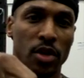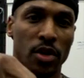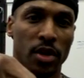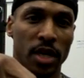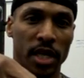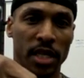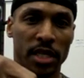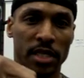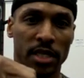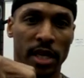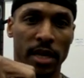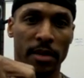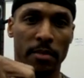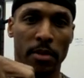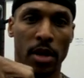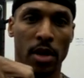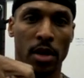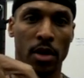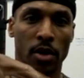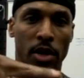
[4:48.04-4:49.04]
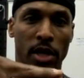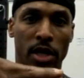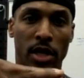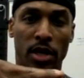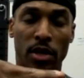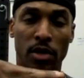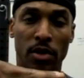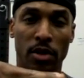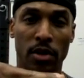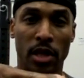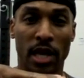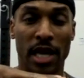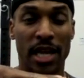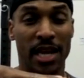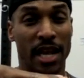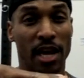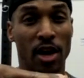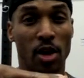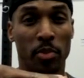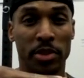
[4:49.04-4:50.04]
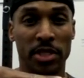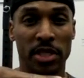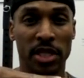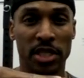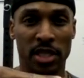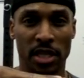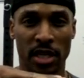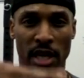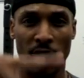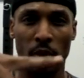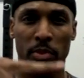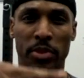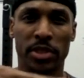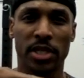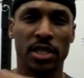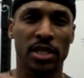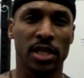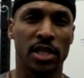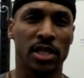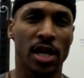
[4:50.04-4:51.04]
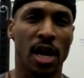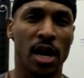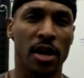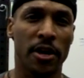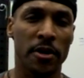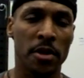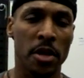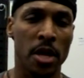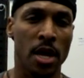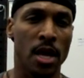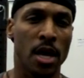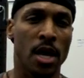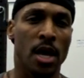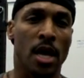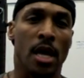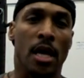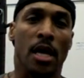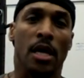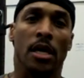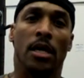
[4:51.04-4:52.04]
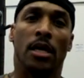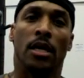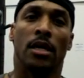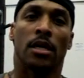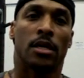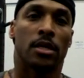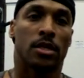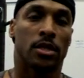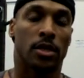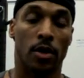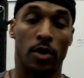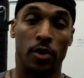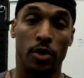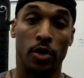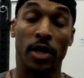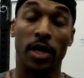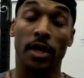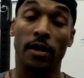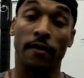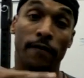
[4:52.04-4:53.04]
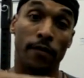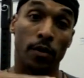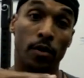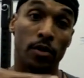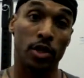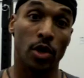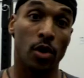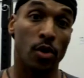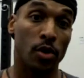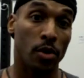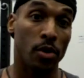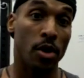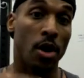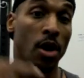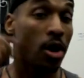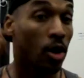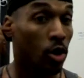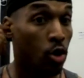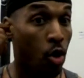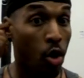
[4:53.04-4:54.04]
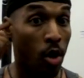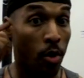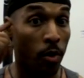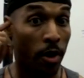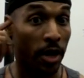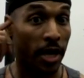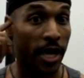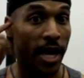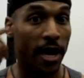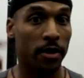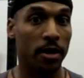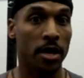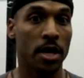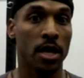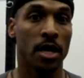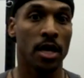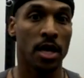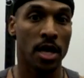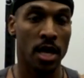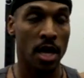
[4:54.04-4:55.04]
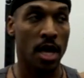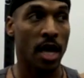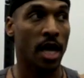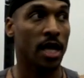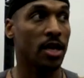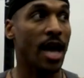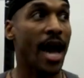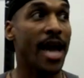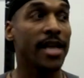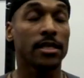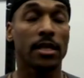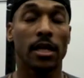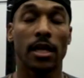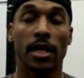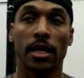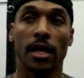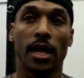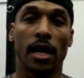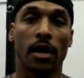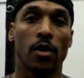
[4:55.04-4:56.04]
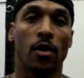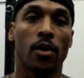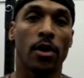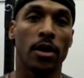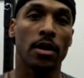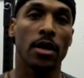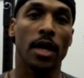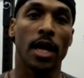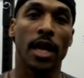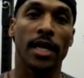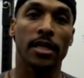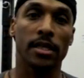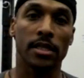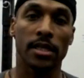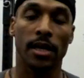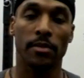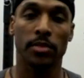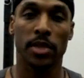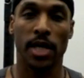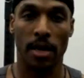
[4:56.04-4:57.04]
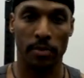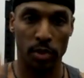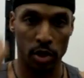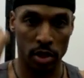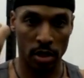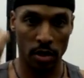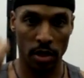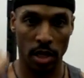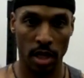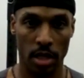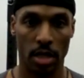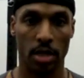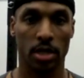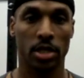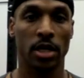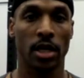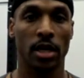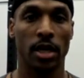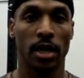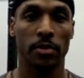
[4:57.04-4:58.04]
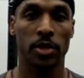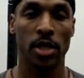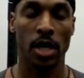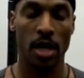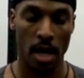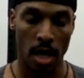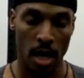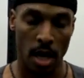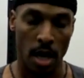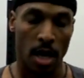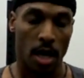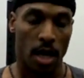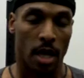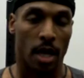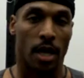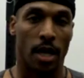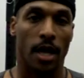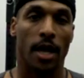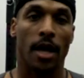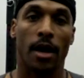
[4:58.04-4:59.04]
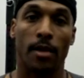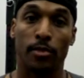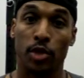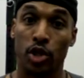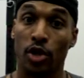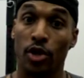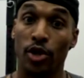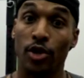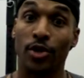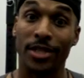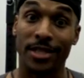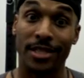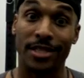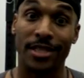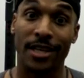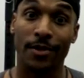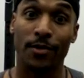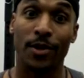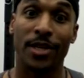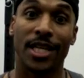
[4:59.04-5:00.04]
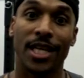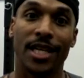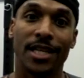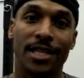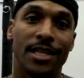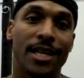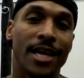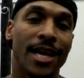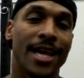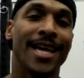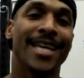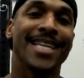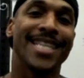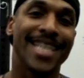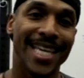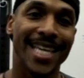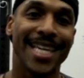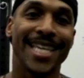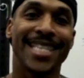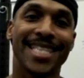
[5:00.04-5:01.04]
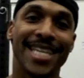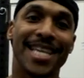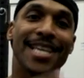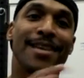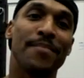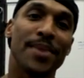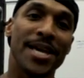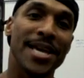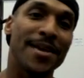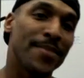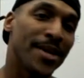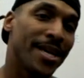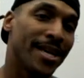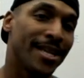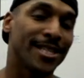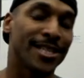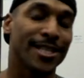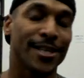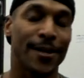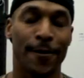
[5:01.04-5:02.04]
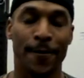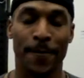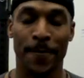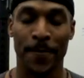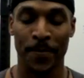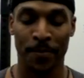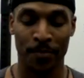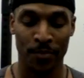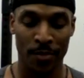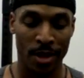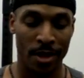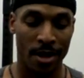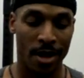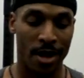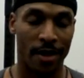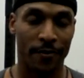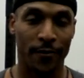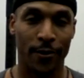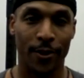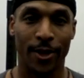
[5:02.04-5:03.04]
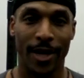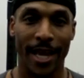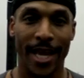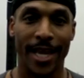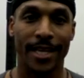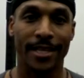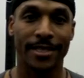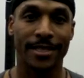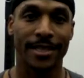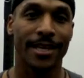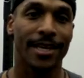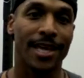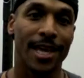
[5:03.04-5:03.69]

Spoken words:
do your knees up, or you can do in the L position. L position is harder. So you're getting a full total core workout, and you're isolating that core, and at the same time, you're still getting your chin ups. I'm sure you can see what DTB means. So for you ladies,